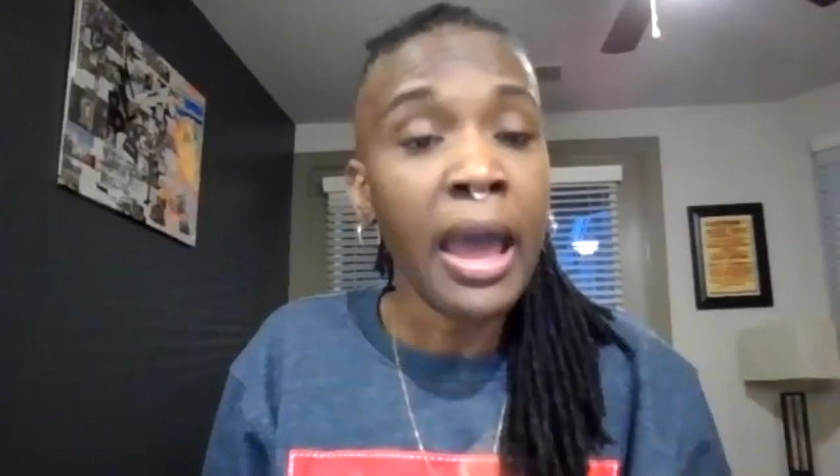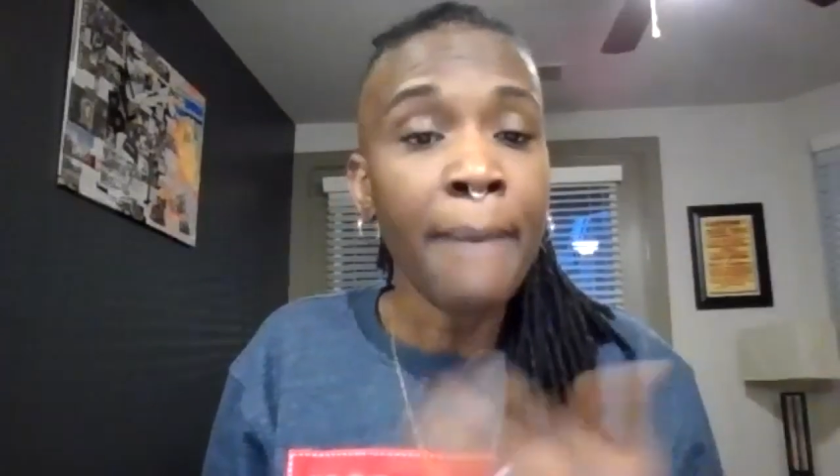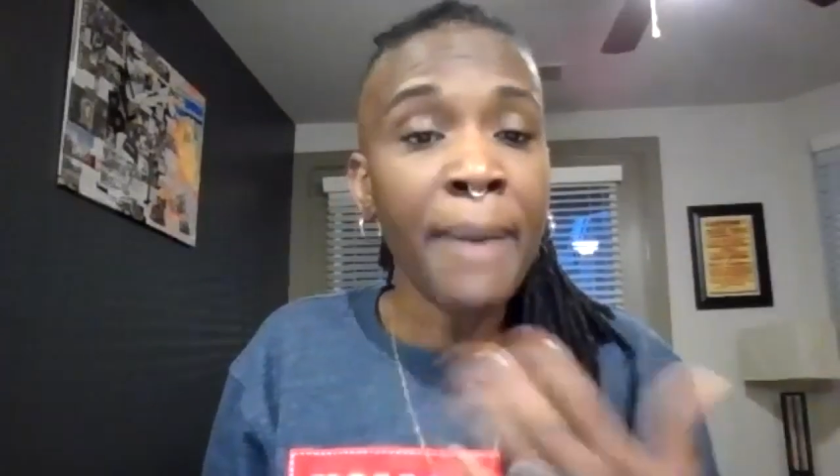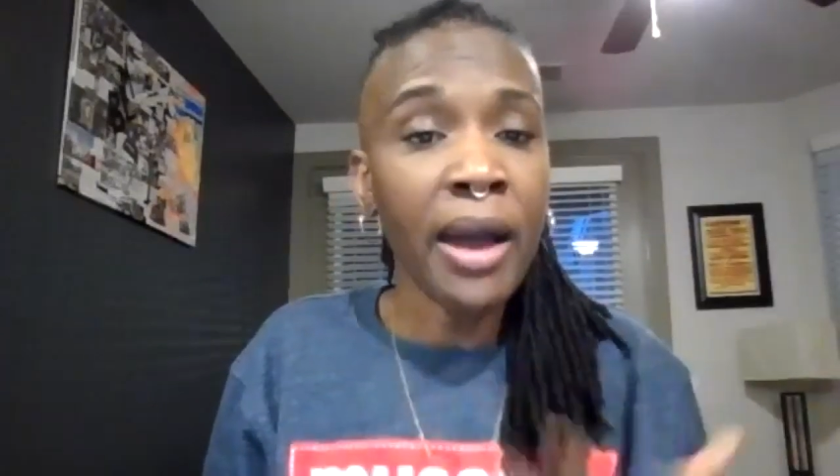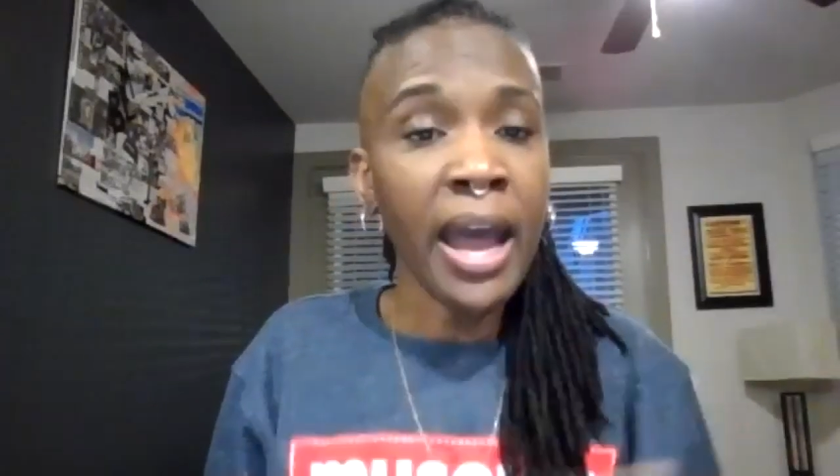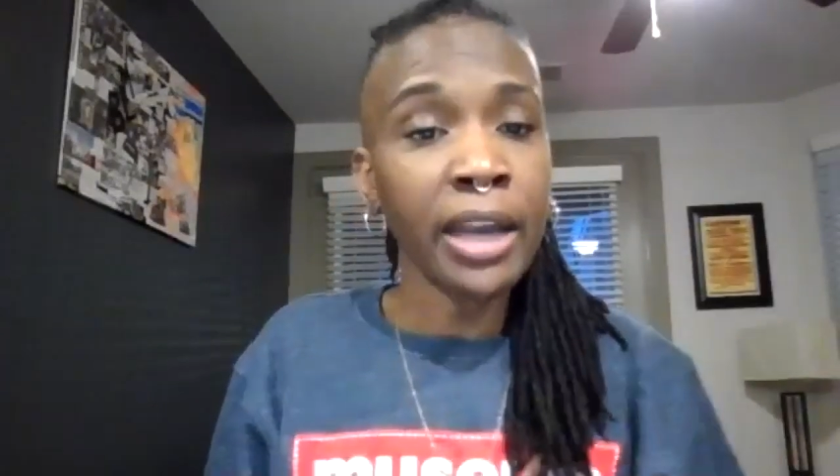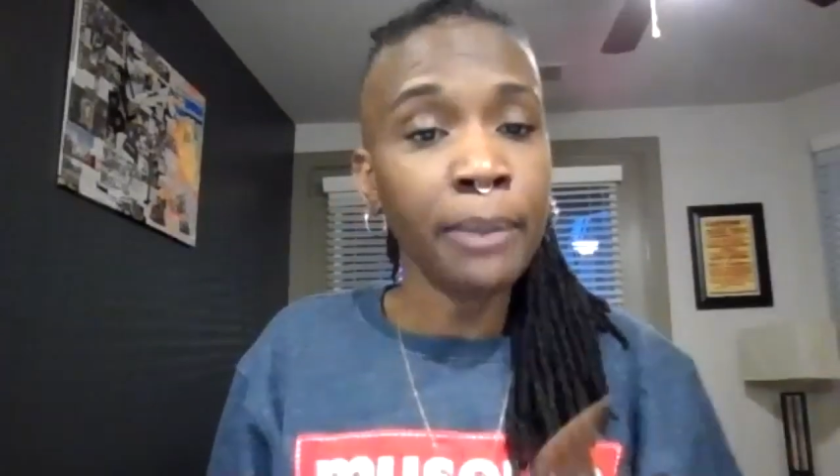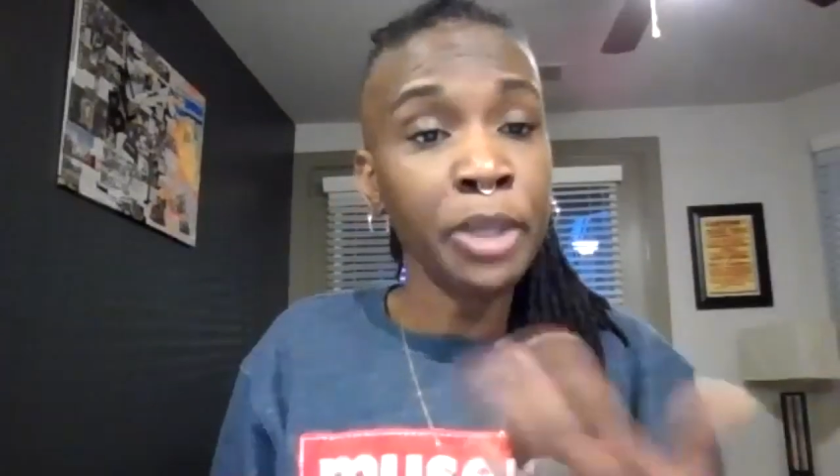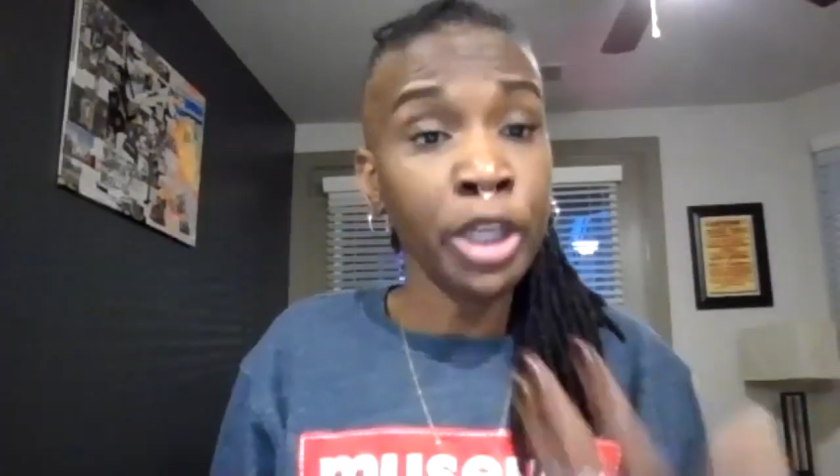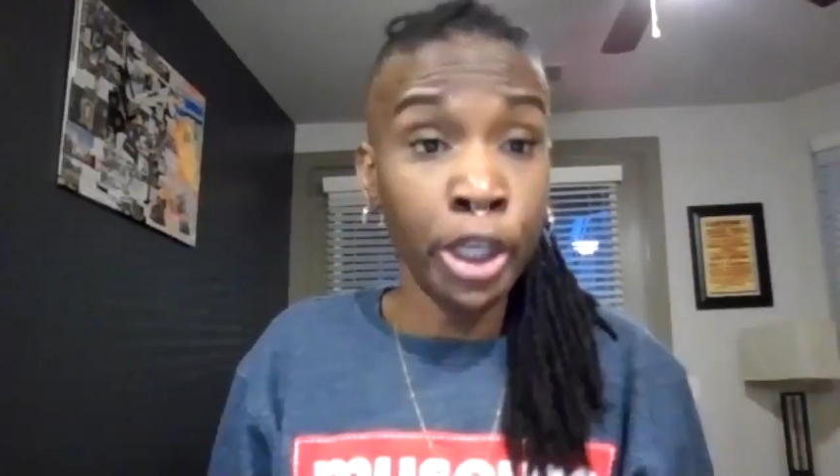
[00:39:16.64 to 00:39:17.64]
about how to
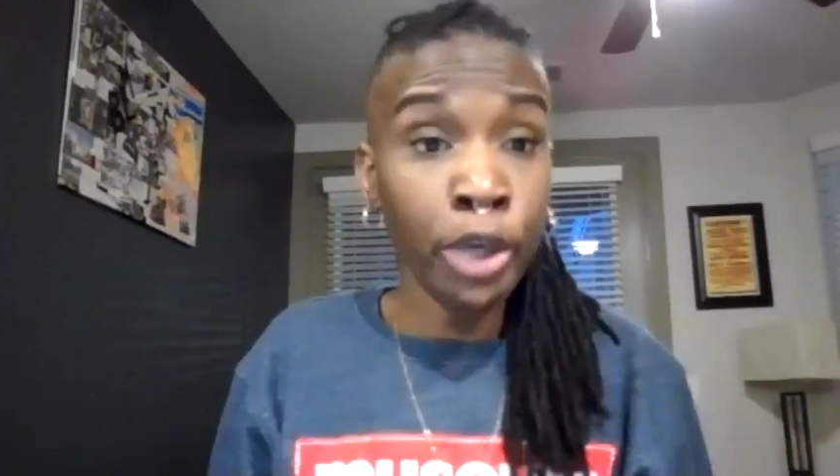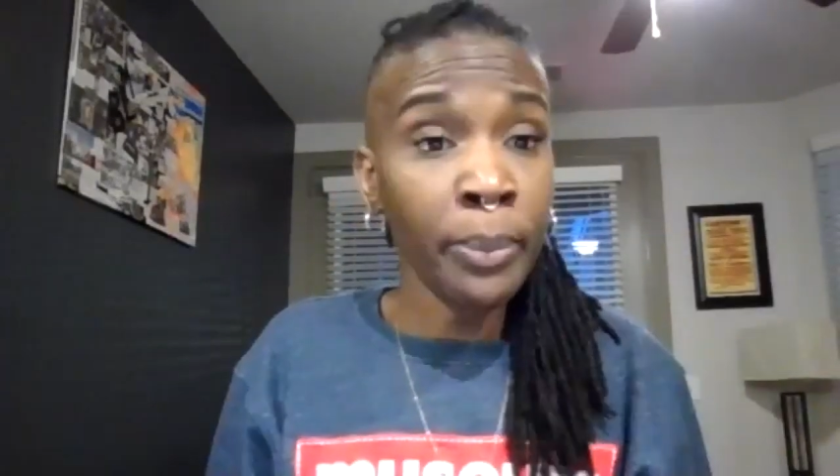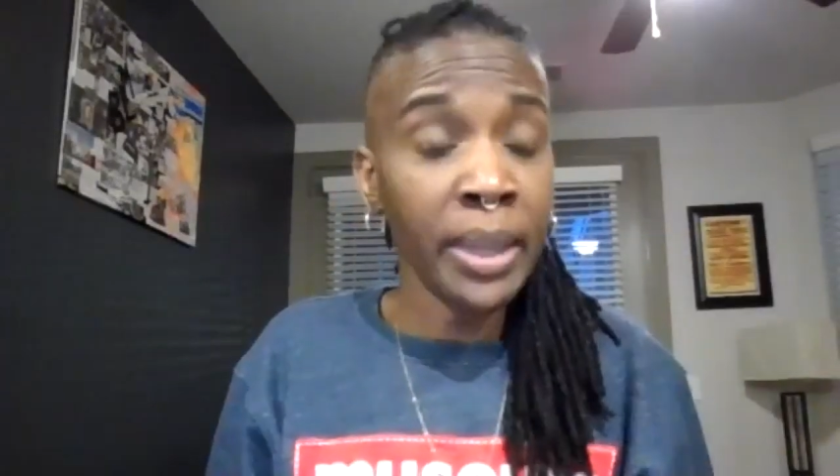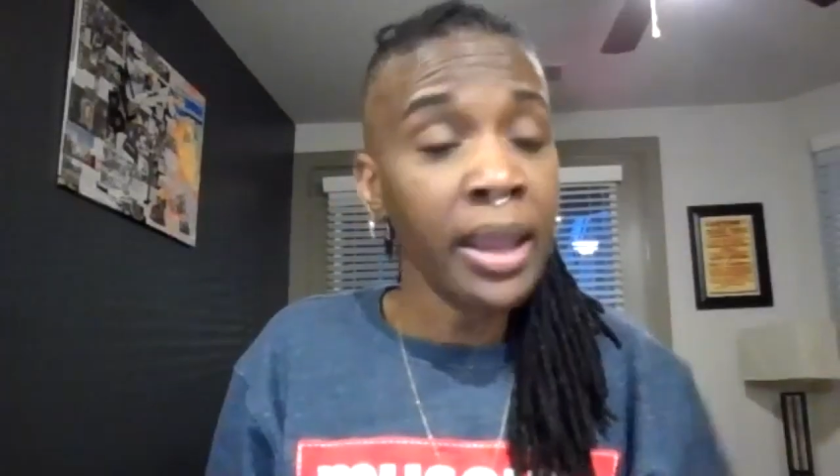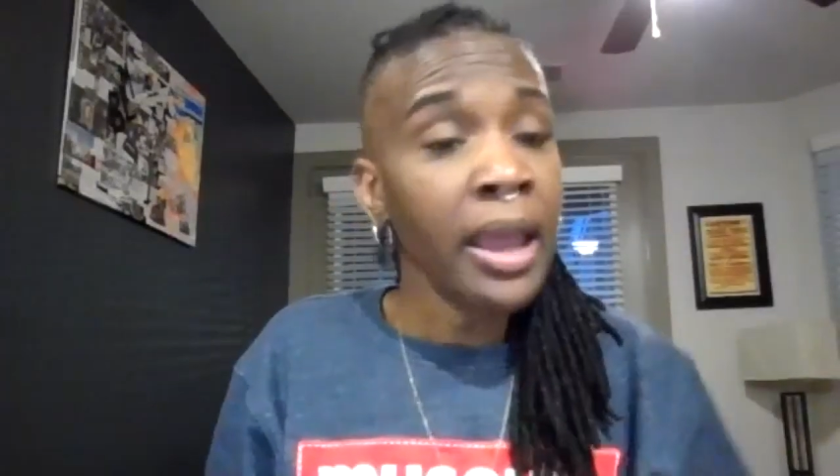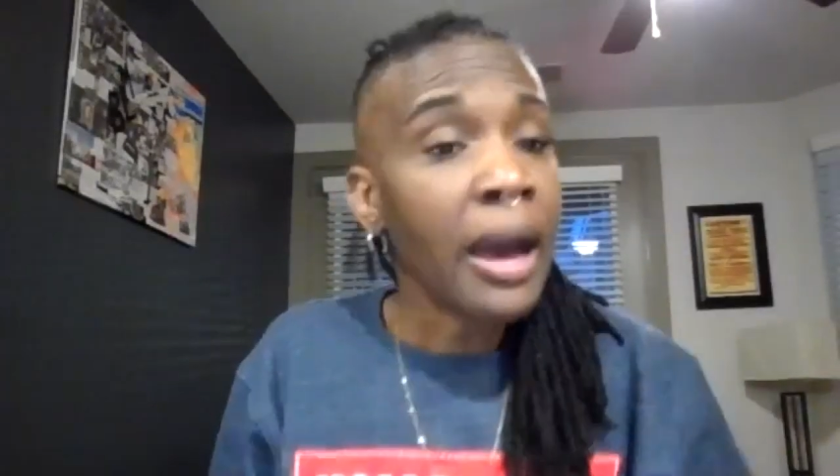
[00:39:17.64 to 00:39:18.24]
be human,